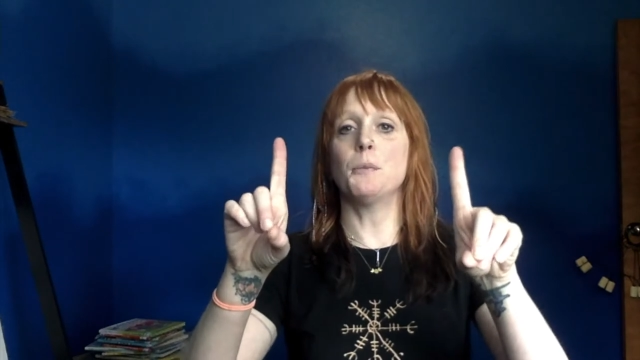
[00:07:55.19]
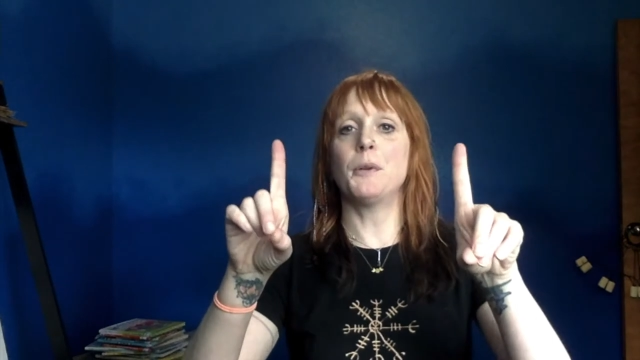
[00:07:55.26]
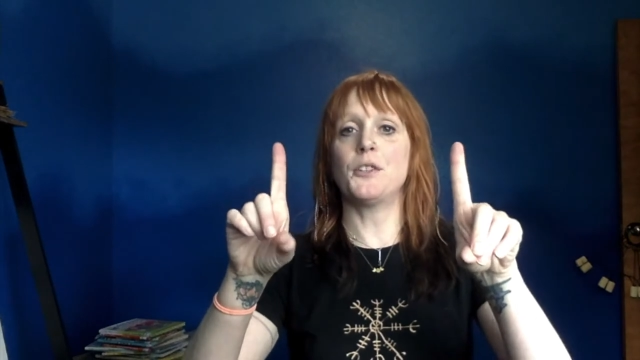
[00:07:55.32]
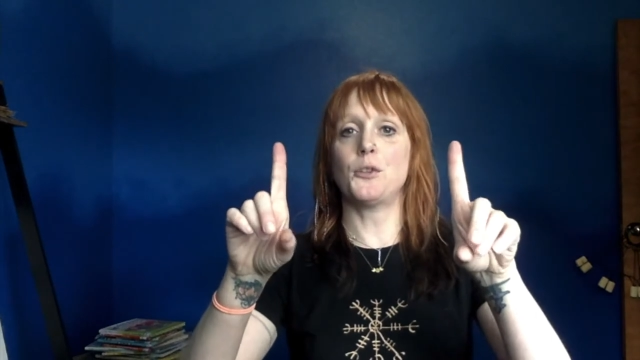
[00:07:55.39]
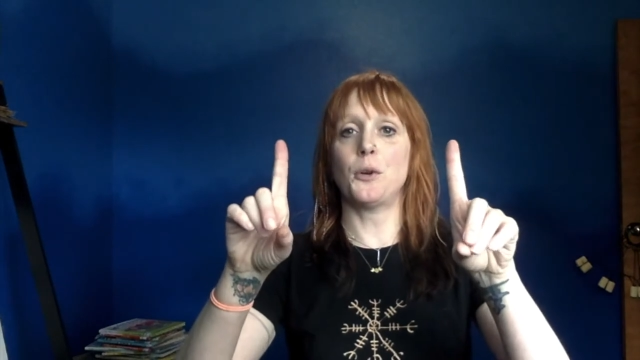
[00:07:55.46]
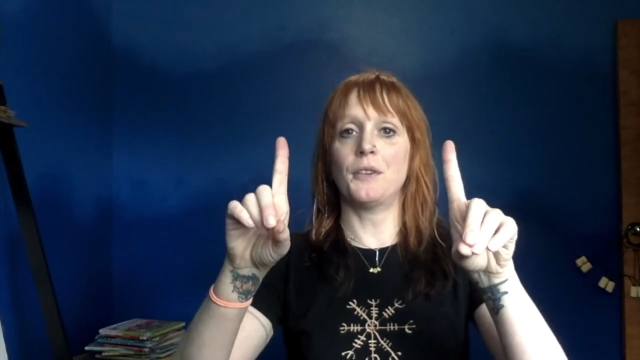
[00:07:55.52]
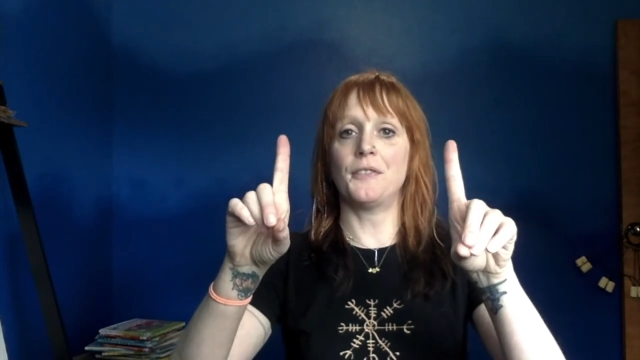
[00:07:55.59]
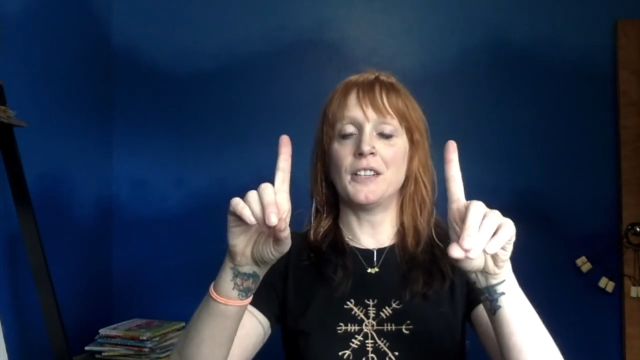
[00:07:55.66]
put
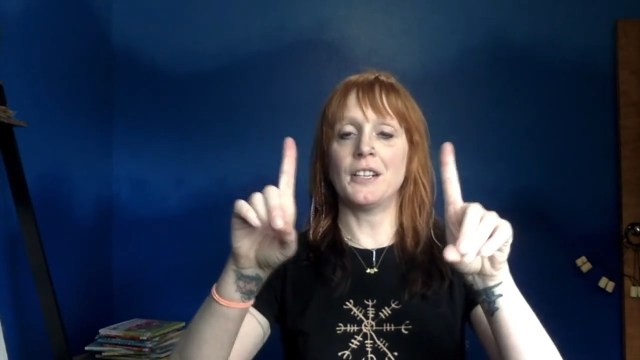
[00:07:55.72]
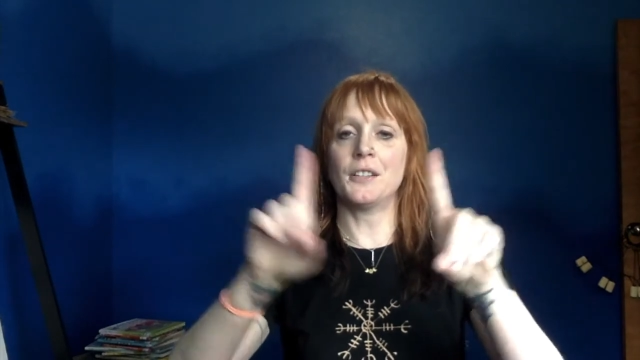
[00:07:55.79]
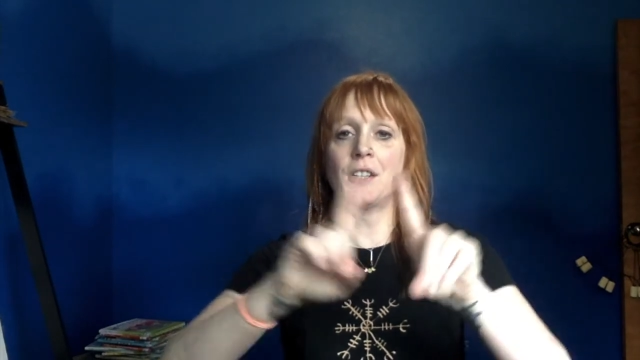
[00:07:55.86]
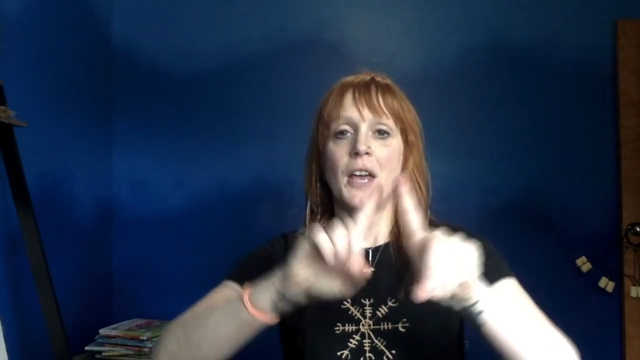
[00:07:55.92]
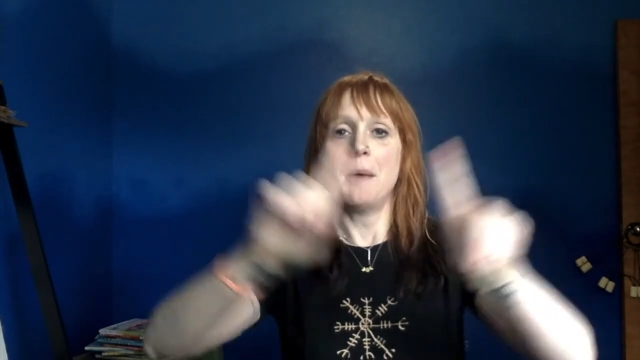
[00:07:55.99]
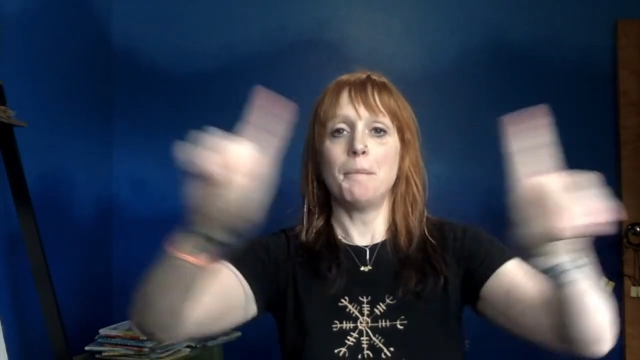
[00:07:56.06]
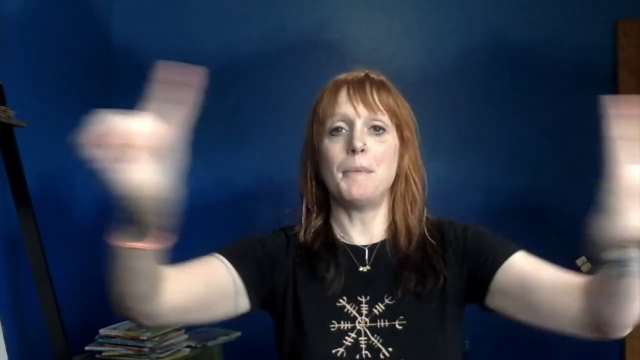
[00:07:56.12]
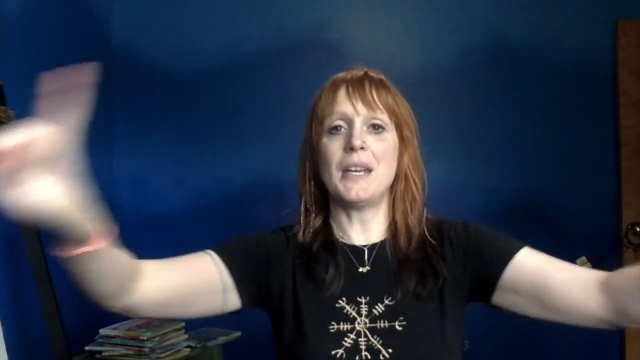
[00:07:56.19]
your fingers
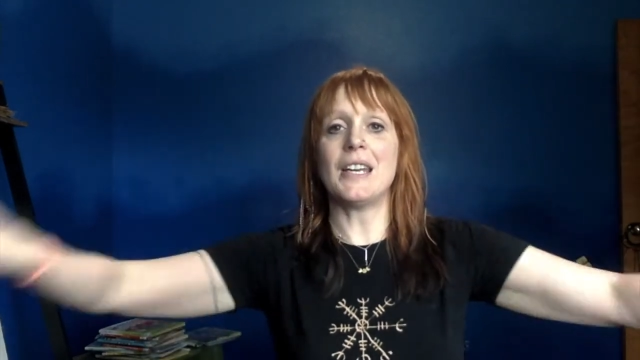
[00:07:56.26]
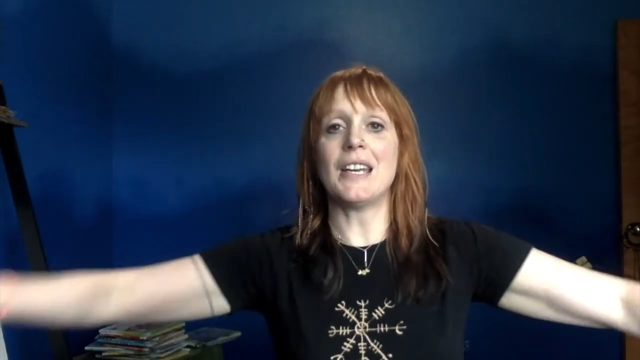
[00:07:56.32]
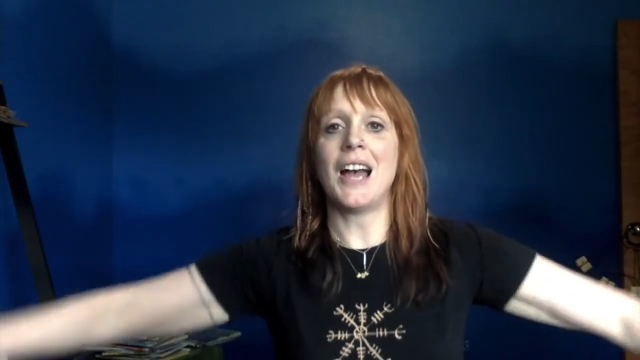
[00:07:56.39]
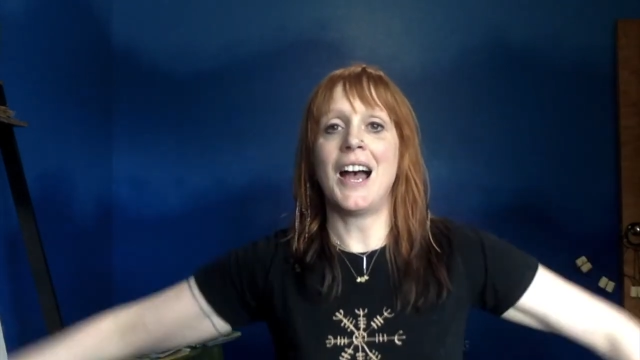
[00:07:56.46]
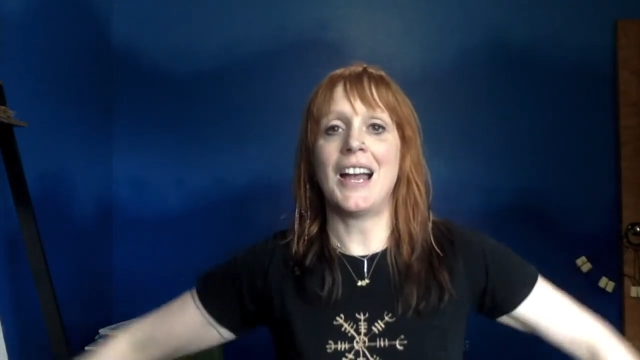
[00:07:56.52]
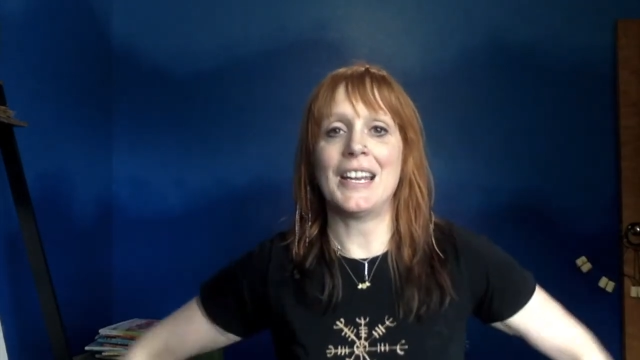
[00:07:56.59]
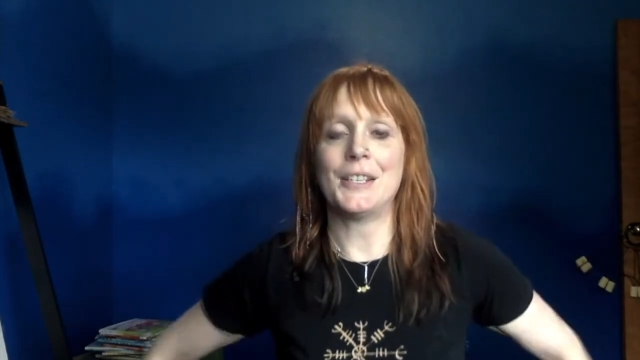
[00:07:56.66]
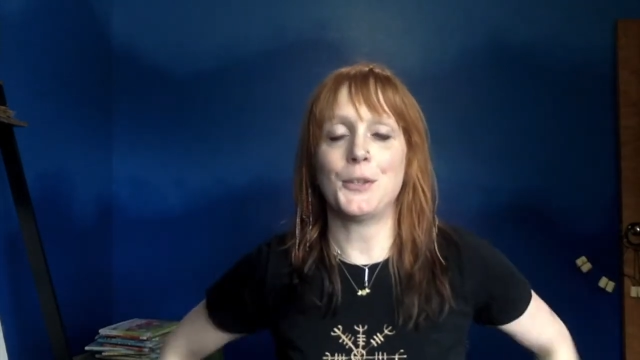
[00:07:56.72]

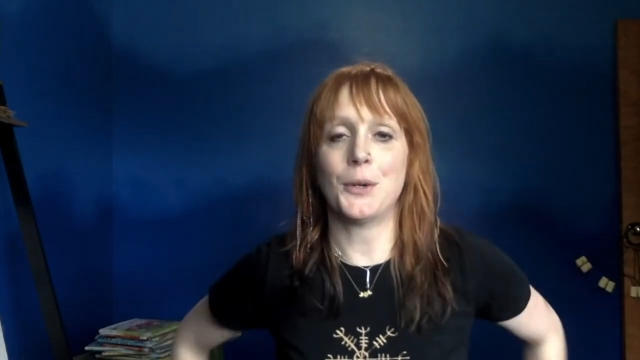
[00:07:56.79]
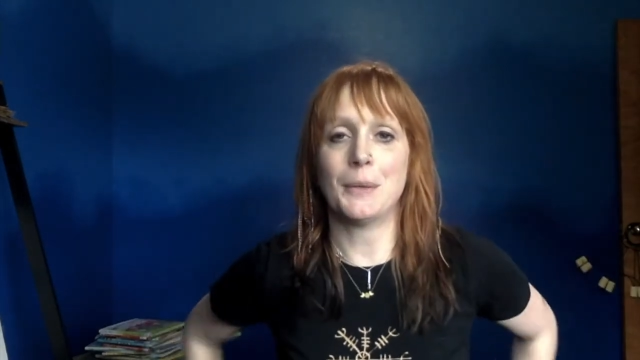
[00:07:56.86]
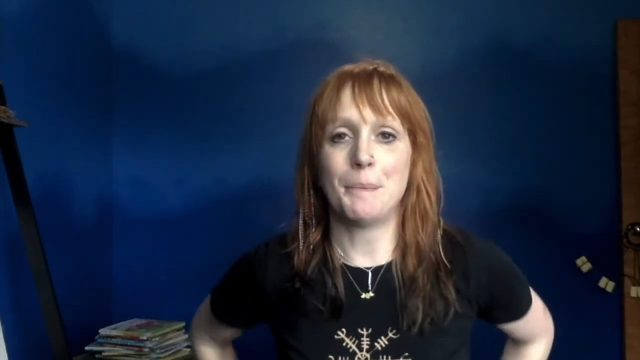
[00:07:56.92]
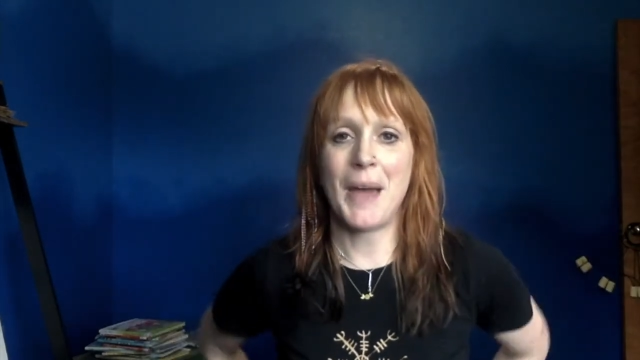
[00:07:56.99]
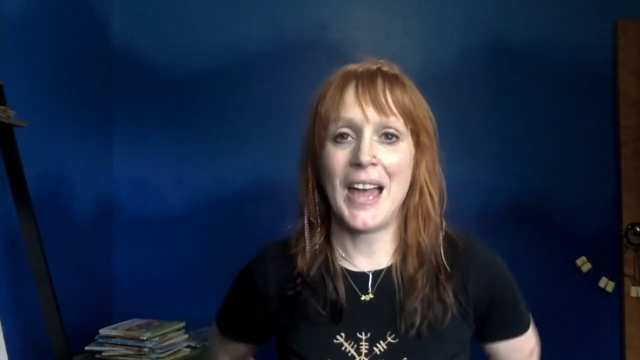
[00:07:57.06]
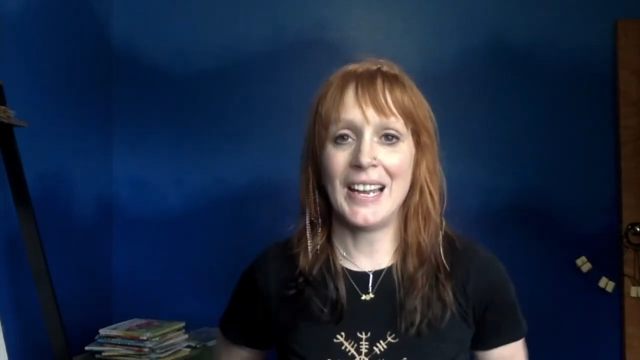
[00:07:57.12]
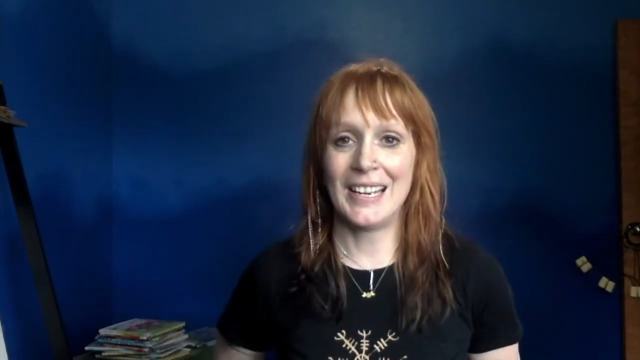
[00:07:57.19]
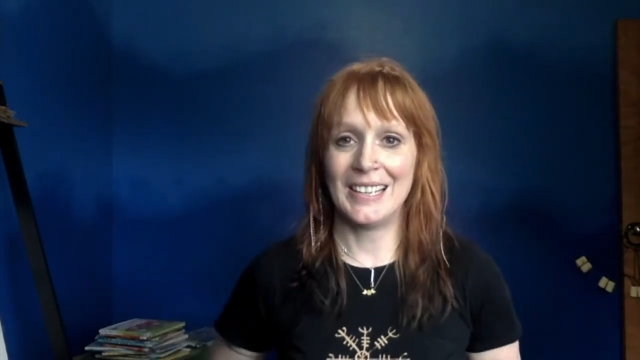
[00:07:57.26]
behind your
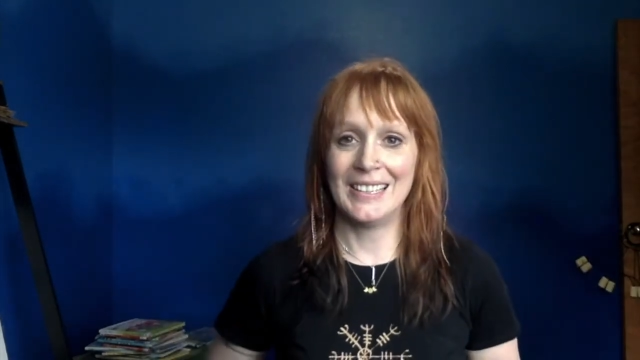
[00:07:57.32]
back?